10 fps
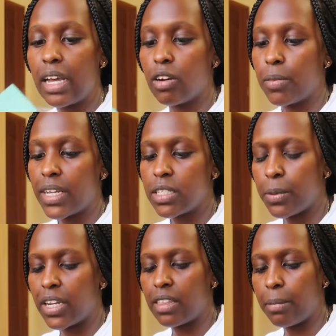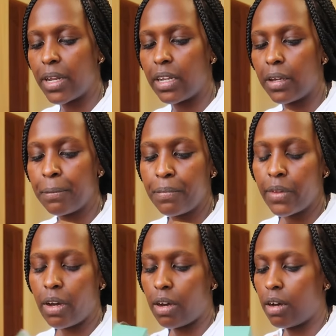I don't mind spending the money.
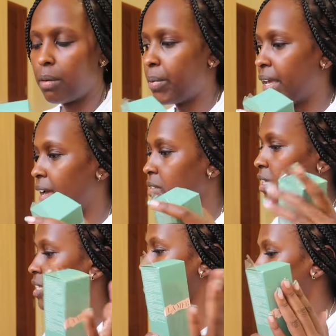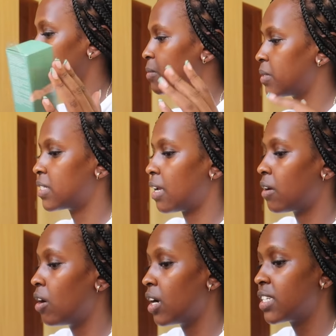But yeah, so that's the face mist I
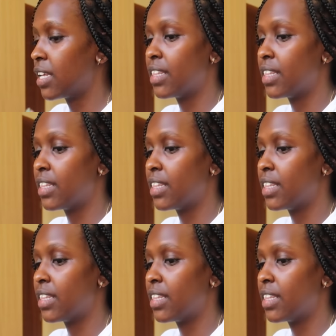got.